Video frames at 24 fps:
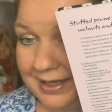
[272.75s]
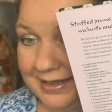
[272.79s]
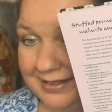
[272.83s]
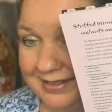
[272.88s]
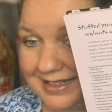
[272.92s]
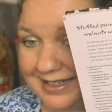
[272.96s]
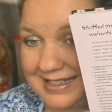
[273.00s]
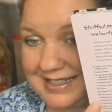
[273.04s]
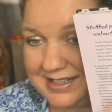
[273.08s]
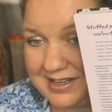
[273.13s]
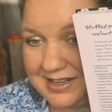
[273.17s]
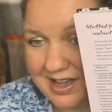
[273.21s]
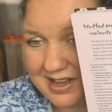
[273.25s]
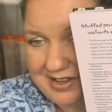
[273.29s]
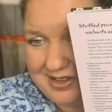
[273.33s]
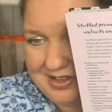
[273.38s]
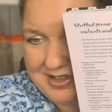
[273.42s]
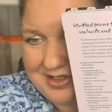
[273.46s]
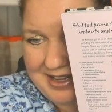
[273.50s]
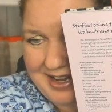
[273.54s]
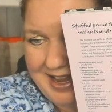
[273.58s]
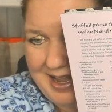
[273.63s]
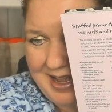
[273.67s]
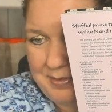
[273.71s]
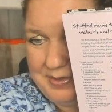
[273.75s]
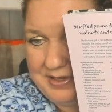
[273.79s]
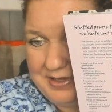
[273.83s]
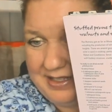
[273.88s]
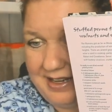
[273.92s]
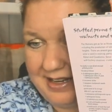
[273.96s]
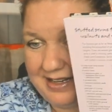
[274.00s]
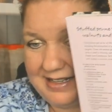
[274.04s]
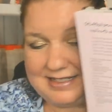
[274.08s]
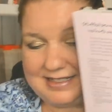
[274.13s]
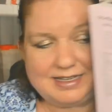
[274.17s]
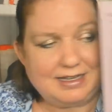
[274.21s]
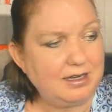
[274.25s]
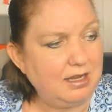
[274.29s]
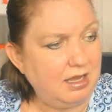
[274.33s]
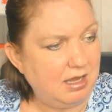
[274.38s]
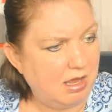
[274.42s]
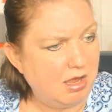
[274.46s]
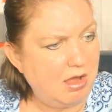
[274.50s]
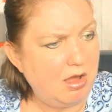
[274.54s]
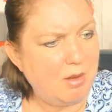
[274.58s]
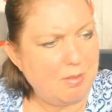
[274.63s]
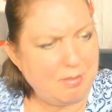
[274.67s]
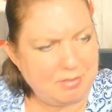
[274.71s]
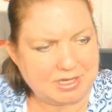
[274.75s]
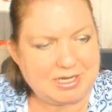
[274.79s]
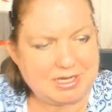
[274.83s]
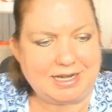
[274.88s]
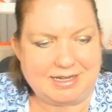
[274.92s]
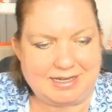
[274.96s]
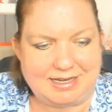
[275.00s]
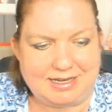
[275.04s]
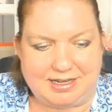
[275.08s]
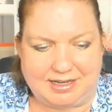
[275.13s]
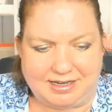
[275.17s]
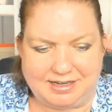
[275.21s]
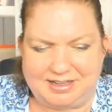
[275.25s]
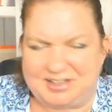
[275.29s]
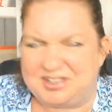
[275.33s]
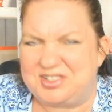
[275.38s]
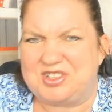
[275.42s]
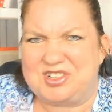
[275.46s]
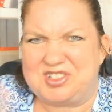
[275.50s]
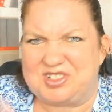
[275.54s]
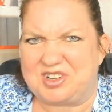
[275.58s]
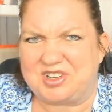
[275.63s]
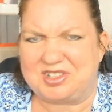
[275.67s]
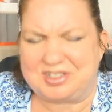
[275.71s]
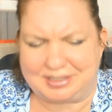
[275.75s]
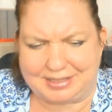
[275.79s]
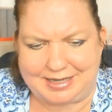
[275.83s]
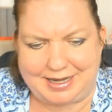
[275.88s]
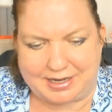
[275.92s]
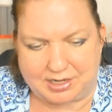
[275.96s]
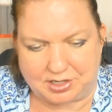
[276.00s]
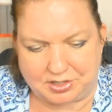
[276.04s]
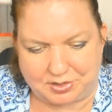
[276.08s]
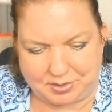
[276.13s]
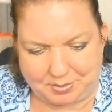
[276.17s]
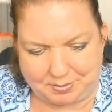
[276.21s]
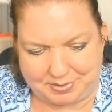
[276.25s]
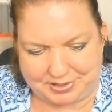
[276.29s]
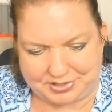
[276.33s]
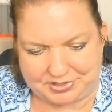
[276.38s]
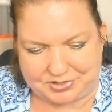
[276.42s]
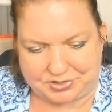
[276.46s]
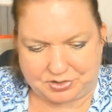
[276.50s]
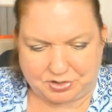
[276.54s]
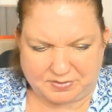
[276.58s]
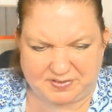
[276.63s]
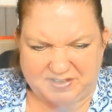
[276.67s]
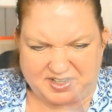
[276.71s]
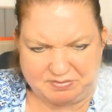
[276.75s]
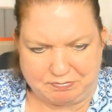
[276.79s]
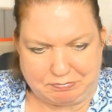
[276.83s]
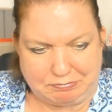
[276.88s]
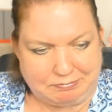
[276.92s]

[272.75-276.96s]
Does not look appetizing, but I'd eat it. It's just hard to take a good picture of it.